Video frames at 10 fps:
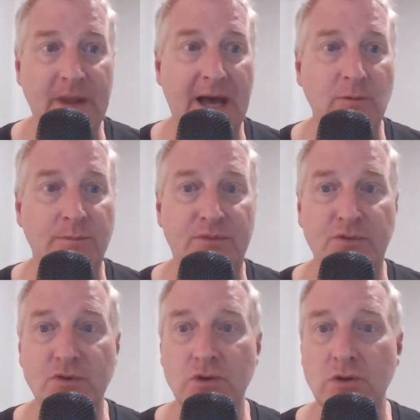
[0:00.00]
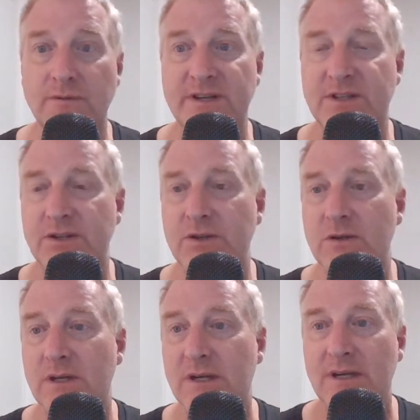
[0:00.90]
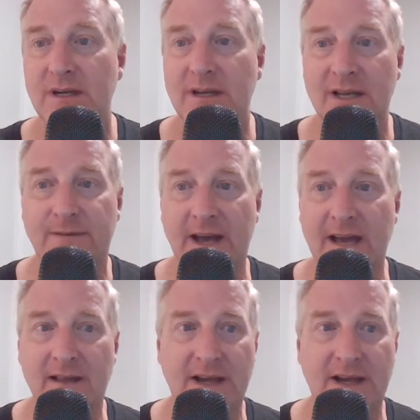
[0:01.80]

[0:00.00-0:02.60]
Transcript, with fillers: I will prove it to you if I,